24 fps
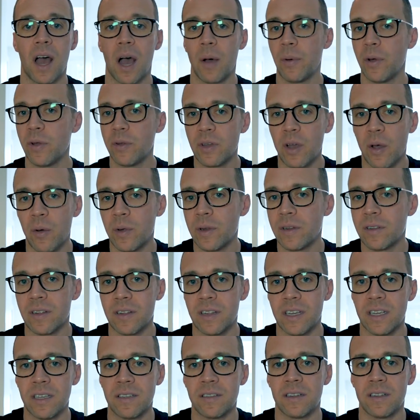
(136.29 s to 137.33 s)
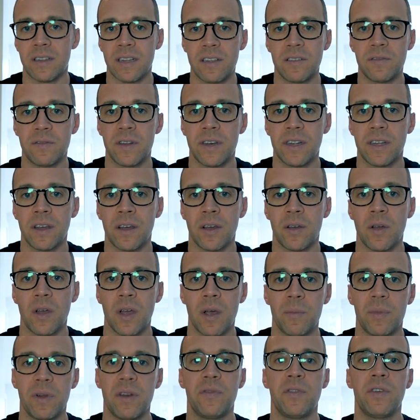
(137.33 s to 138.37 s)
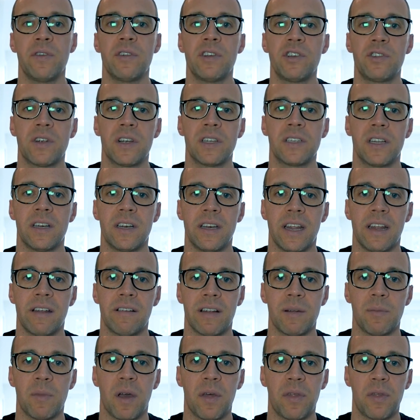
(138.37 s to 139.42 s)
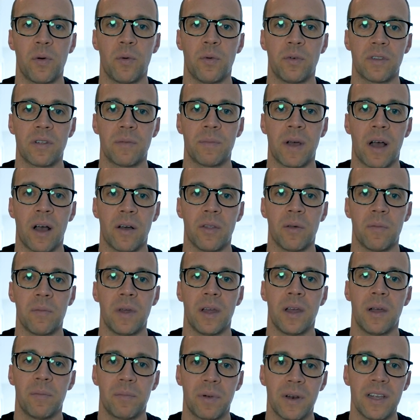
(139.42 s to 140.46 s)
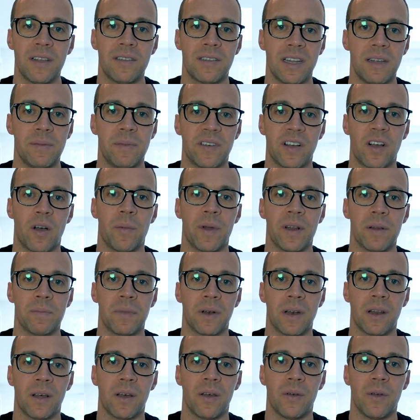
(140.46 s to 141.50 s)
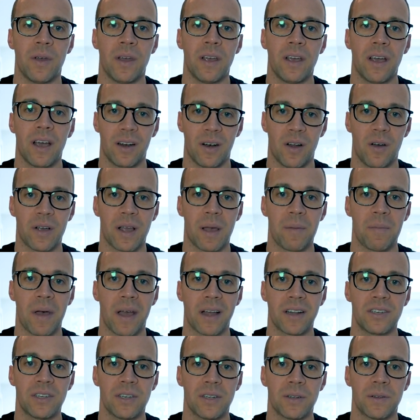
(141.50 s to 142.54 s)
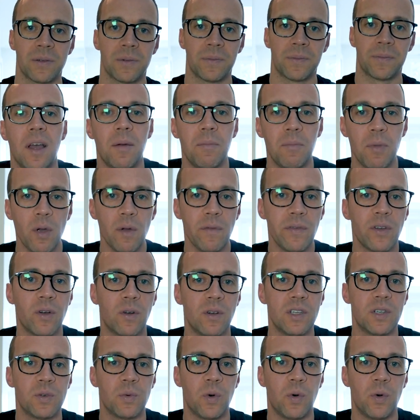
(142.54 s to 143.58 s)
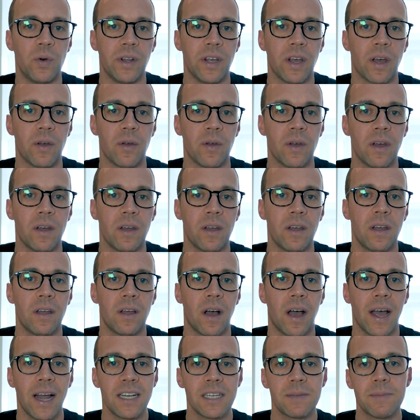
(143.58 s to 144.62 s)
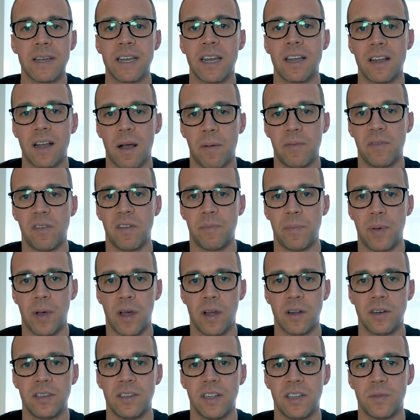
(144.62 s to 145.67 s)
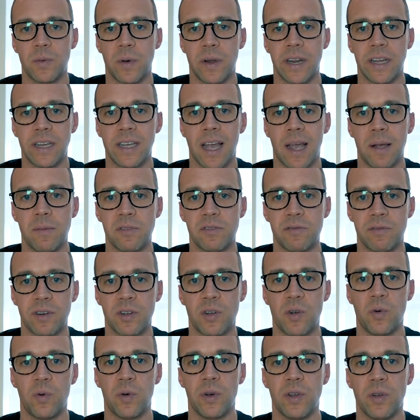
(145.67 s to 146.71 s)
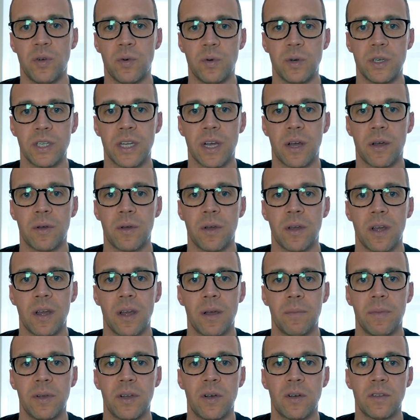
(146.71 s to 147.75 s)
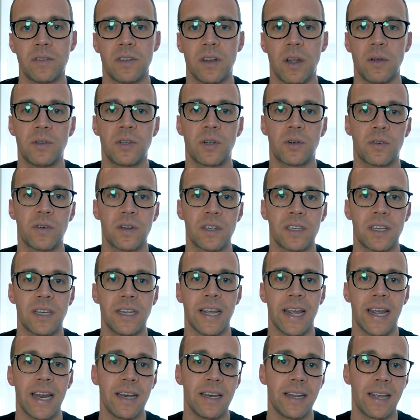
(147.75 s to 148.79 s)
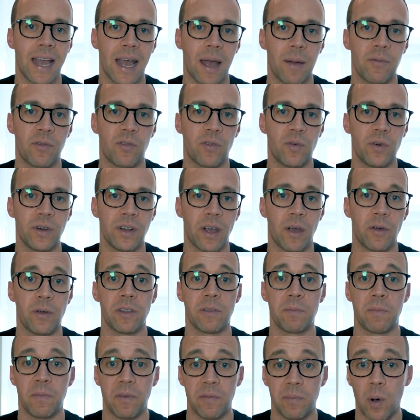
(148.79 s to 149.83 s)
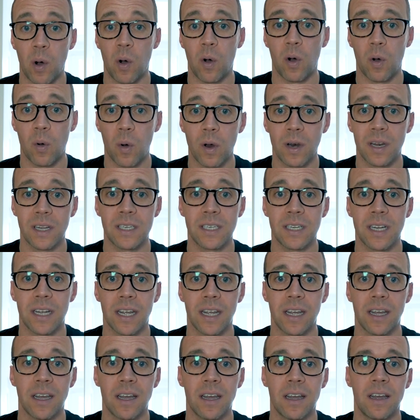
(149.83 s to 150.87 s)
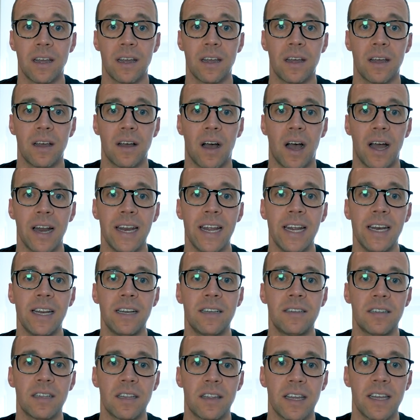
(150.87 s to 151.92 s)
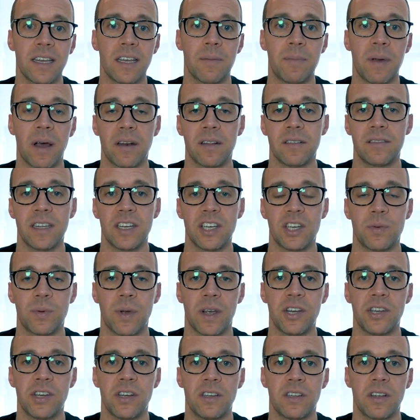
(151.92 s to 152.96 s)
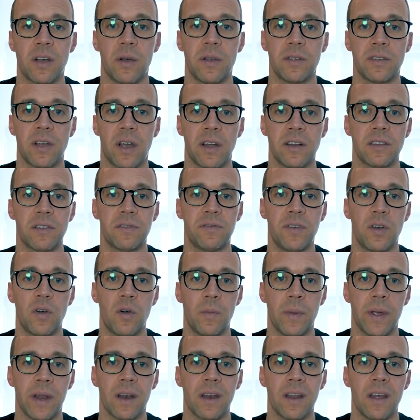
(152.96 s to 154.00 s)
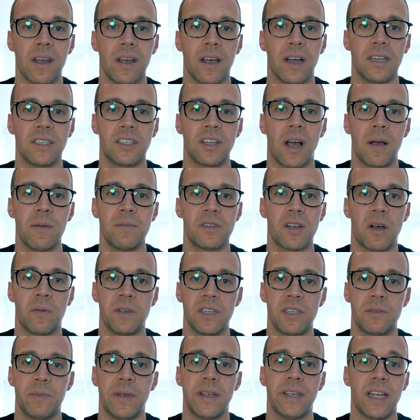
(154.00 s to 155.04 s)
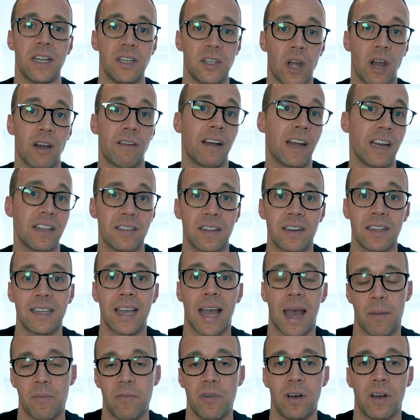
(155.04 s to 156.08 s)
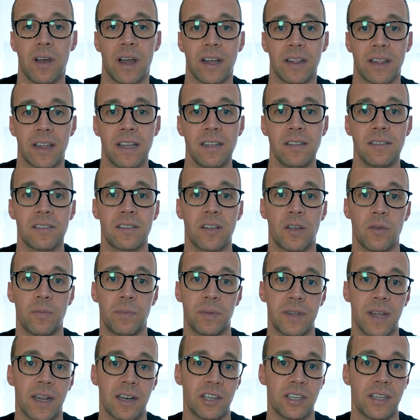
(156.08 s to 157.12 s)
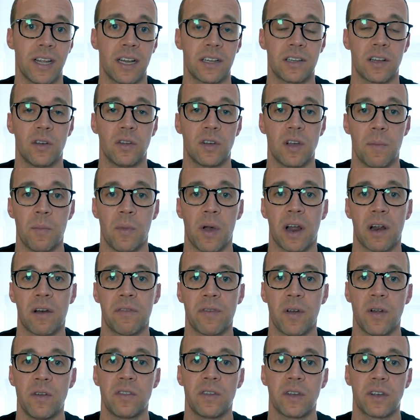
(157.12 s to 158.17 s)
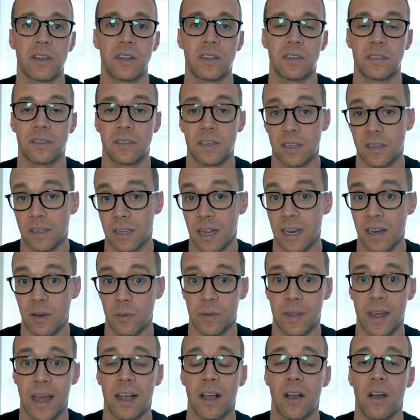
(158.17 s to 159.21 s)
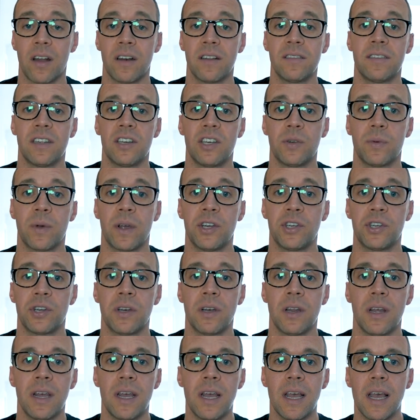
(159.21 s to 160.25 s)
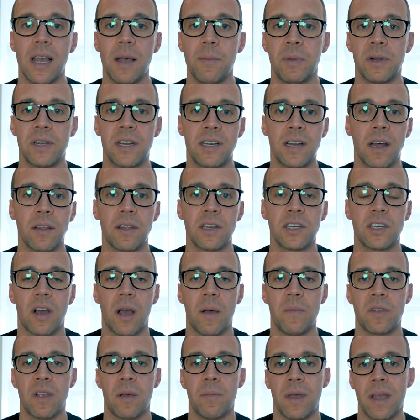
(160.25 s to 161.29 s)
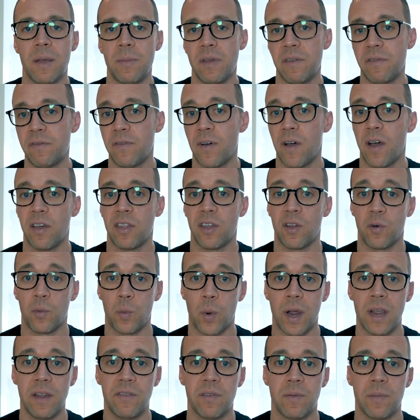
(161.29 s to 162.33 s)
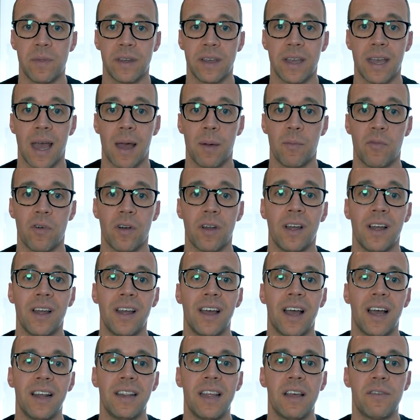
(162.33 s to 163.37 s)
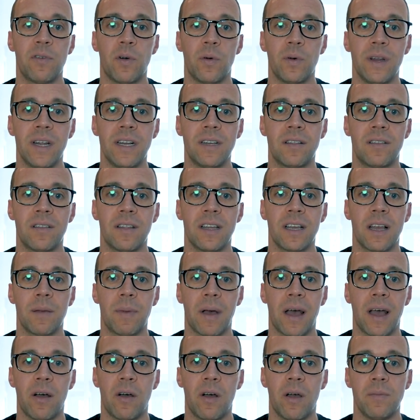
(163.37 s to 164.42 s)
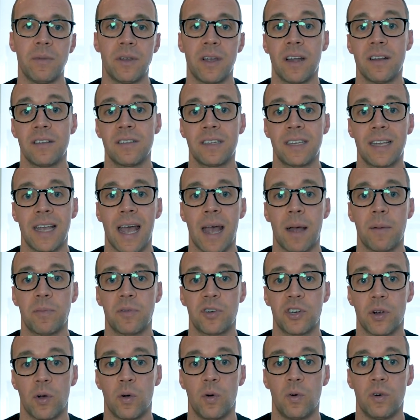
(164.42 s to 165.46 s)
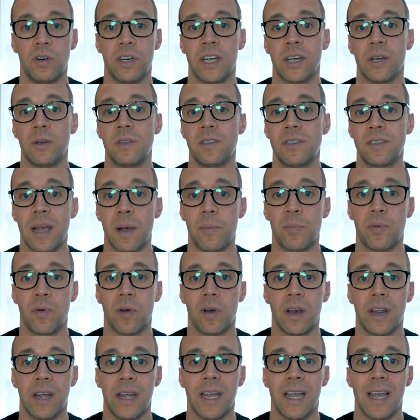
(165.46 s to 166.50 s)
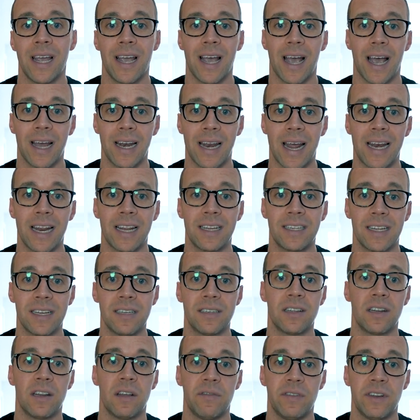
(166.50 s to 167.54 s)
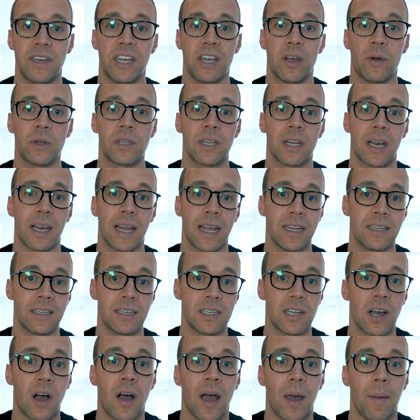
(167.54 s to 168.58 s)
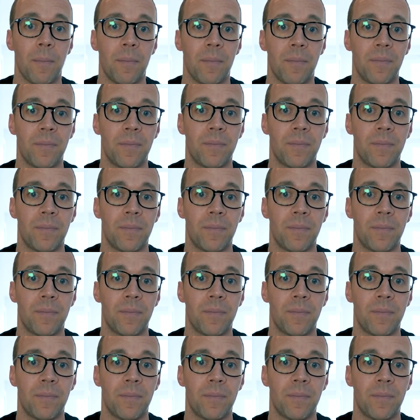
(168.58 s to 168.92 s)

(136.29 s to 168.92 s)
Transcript: I won't go into these in this video, but if you're interested in hearing my thoughts about them, please leave a comment below and I'll get back to you. Moving on to audio. I had to make a couple of purchases when it came to recording audio, because notoriously in-camera audio is poor quality. I needed to think about the situations I was going to film in. At times I'll be speaking directly to the camera like this, so potentially had to look at microphones that could contend with that kind of situation, but at other times I may be further away from the camera and therefore need to think about how I'm going to capture audio separately and add it into the video at a later time.